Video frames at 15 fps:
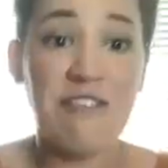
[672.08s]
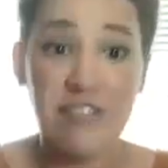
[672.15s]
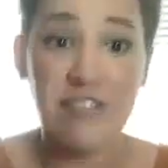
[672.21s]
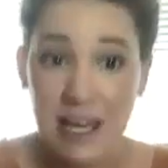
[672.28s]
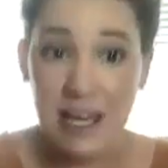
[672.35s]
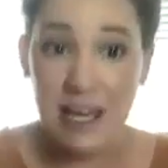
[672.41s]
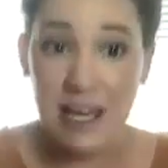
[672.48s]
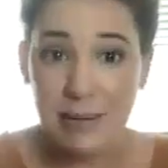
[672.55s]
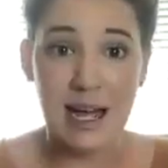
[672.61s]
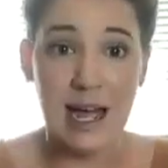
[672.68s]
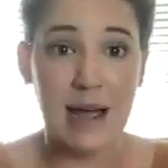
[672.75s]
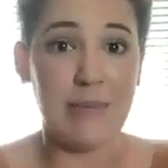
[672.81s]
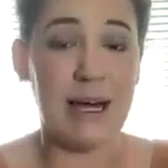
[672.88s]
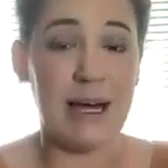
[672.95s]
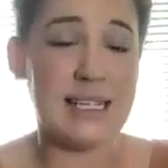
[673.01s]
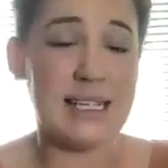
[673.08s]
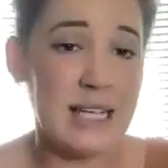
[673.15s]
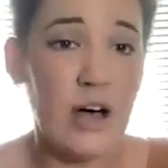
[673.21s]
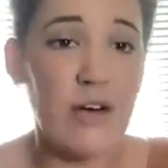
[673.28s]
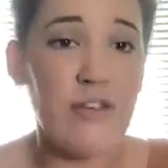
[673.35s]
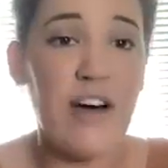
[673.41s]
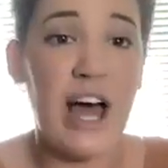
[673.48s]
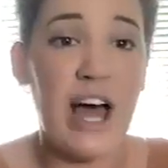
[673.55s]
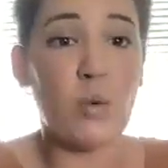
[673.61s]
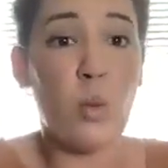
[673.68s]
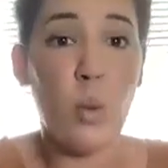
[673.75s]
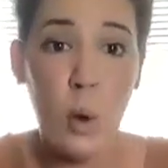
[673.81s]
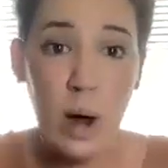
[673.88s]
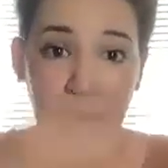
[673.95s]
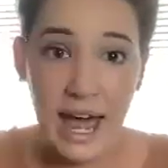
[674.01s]
family time by itself had
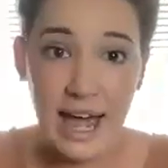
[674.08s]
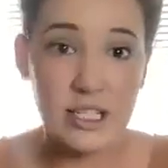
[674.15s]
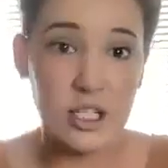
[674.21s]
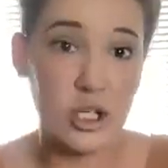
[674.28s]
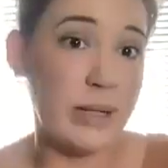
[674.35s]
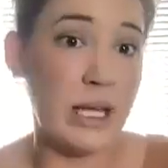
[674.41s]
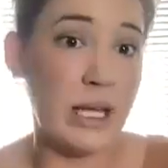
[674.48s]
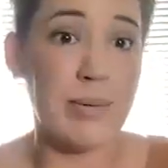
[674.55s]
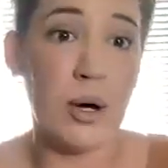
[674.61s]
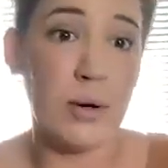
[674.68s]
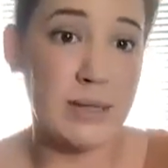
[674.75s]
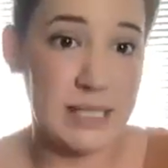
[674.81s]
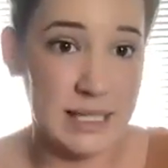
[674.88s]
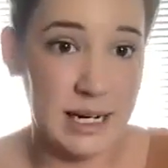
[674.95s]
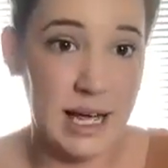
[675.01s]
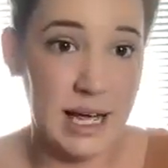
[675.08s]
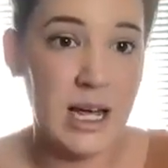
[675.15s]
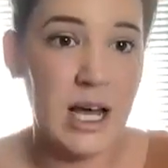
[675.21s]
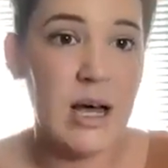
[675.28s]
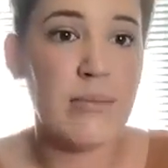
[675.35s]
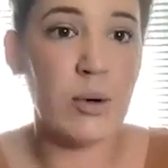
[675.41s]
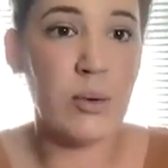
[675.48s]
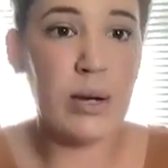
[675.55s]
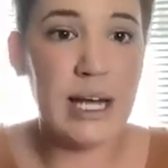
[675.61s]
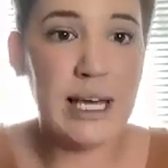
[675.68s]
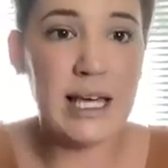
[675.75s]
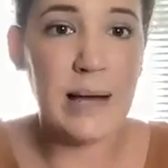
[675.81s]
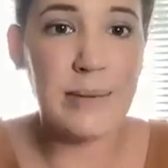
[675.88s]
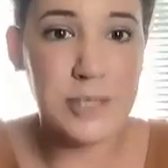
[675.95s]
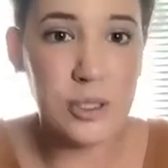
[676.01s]
way too many posts in it. But when
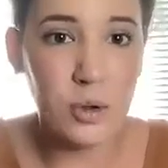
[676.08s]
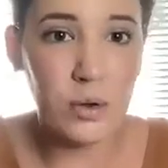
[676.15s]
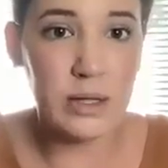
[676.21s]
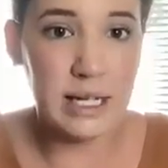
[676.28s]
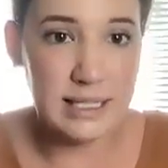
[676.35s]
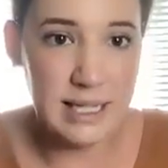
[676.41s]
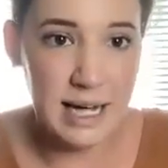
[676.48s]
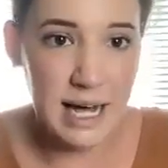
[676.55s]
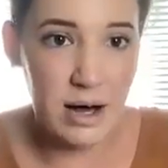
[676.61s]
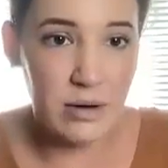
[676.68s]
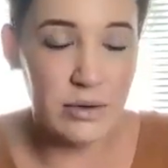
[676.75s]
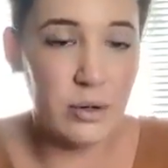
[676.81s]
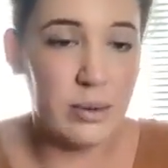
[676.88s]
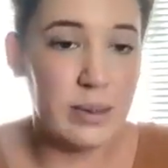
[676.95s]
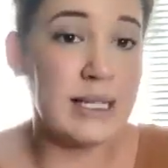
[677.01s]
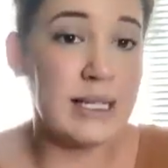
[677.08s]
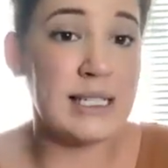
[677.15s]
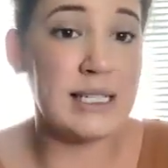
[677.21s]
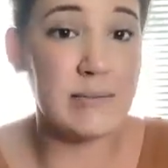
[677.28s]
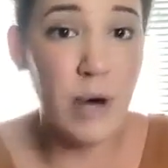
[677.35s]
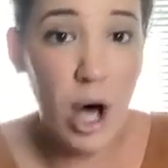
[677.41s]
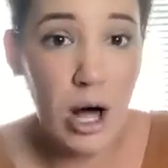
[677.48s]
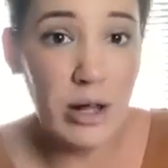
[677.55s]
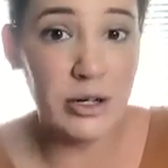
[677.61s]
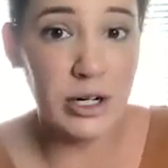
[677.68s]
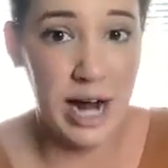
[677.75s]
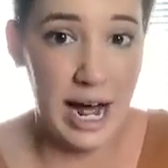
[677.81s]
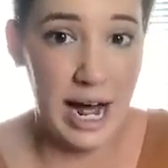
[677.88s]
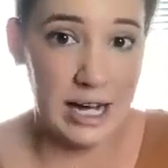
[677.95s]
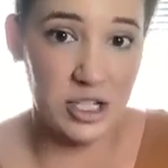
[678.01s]
I kept scrolling down, there was a smaller
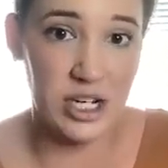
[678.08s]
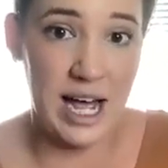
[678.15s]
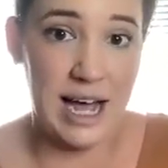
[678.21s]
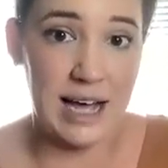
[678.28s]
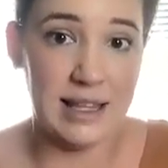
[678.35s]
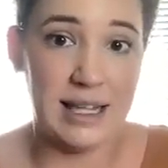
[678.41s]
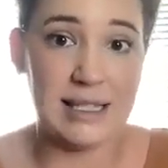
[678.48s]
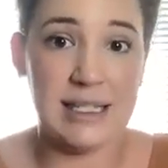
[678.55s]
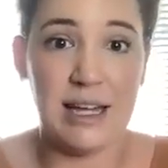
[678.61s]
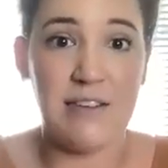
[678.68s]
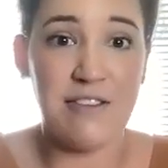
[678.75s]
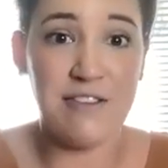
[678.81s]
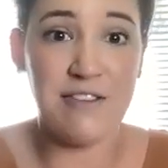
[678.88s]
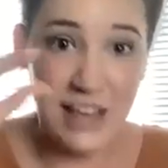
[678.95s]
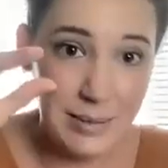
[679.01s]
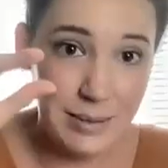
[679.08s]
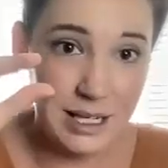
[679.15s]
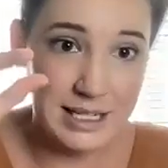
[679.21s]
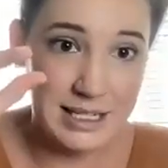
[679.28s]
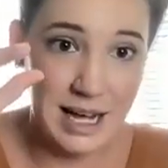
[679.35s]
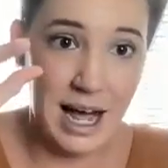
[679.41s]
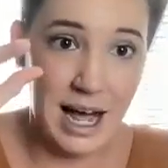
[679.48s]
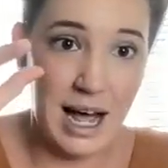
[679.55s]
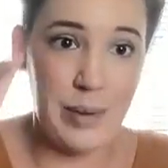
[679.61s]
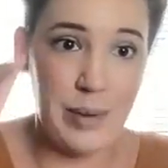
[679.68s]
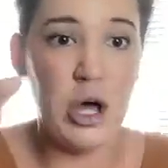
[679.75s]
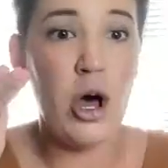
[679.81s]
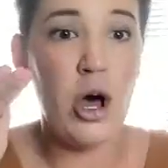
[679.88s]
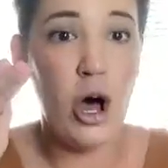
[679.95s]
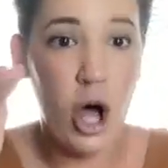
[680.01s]
hashtag that said family time
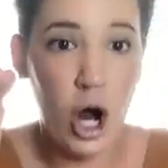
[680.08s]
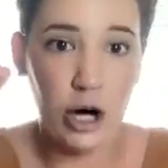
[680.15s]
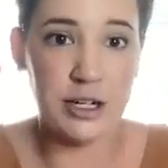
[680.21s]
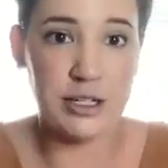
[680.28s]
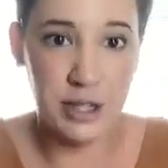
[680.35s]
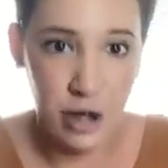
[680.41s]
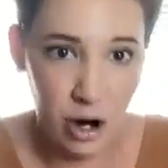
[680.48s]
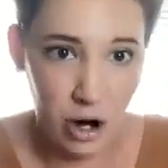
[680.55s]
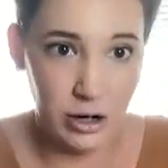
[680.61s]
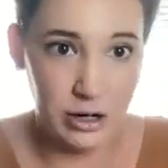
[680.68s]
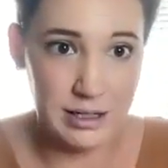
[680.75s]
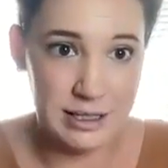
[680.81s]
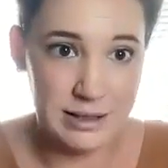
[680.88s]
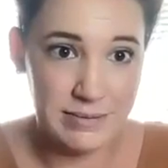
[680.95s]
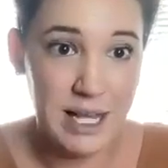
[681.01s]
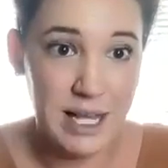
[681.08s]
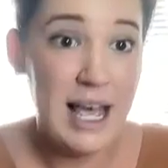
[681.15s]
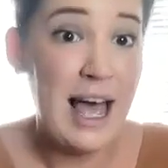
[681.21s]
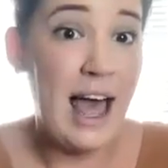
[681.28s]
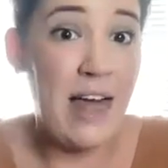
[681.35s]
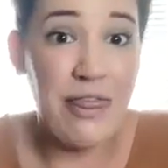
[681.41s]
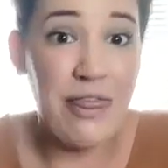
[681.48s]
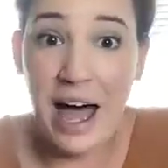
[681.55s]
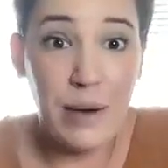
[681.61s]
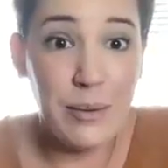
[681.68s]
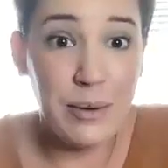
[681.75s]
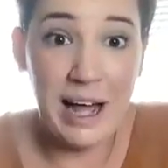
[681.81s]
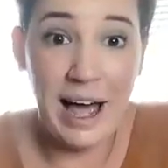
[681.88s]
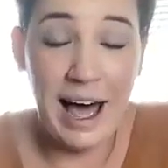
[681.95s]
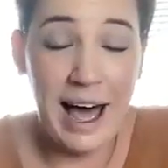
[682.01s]
heart heart. And that
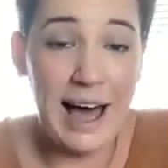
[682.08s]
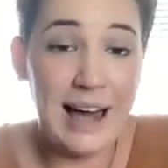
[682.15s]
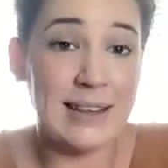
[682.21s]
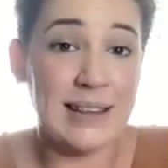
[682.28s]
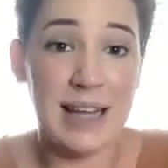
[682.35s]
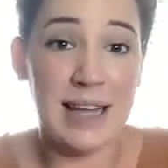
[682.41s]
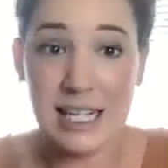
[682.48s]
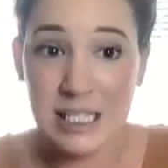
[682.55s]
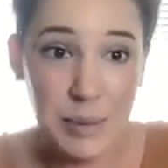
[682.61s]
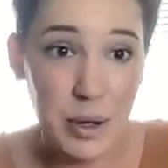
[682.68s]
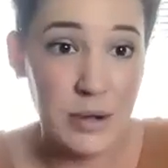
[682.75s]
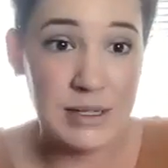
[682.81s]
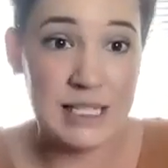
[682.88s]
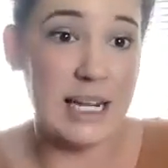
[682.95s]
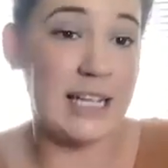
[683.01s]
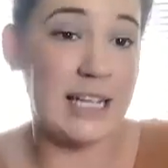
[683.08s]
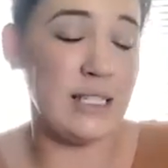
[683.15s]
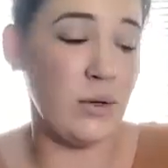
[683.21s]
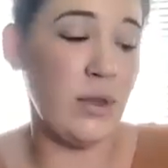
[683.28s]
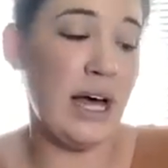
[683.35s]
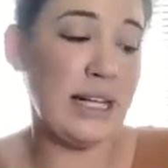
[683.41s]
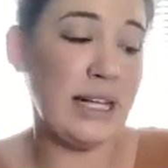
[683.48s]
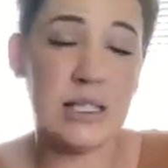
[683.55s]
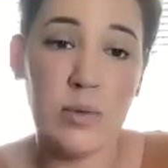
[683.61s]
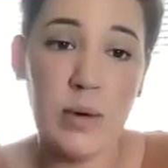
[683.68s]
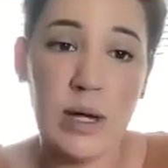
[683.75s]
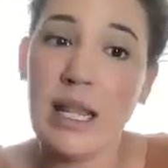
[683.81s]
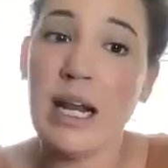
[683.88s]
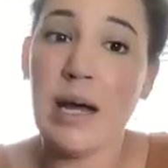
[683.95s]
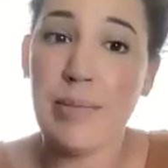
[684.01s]
one had less posts in it. So that's the
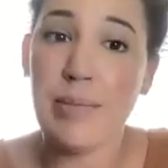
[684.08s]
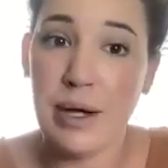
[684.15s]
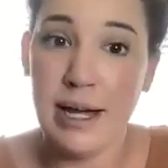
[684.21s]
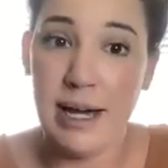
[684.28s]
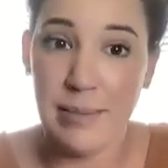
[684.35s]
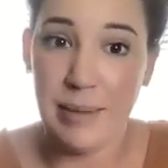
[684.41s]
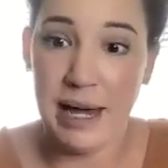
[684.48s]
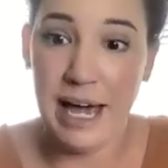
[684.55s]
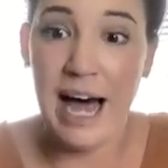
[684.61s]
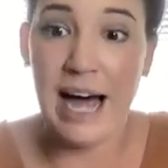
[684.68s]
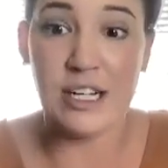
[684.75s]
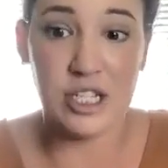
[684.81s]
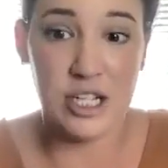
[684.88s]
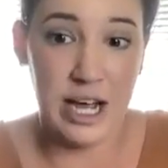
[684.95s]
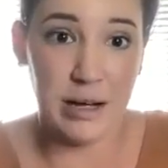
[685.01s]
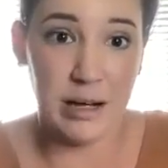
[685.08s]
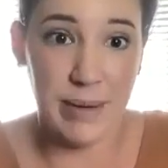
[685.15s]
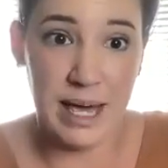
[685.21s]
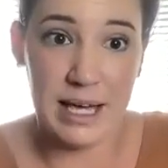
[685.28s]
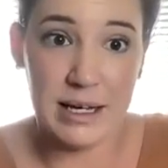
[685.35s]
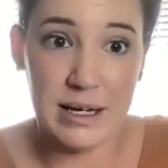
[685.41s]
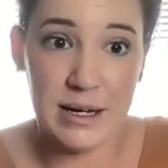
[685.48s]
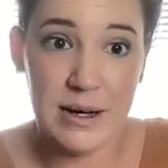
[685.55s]
one that I put in my hashtag bank.